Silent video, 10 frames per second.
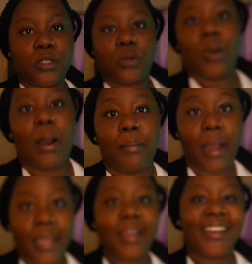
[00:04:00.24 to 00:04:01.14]
So I
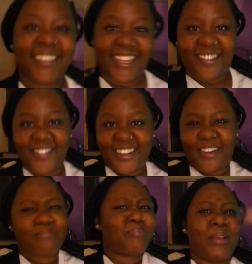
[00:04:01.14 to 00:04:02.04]
might there we
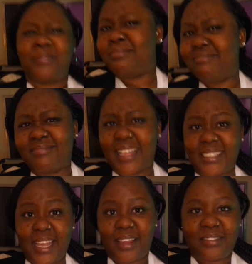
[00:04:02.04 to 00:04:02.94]
go.
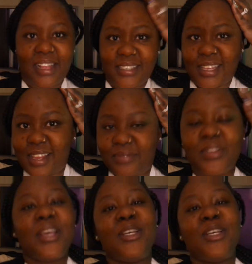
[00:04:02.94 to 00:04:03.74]
That's it. That's it.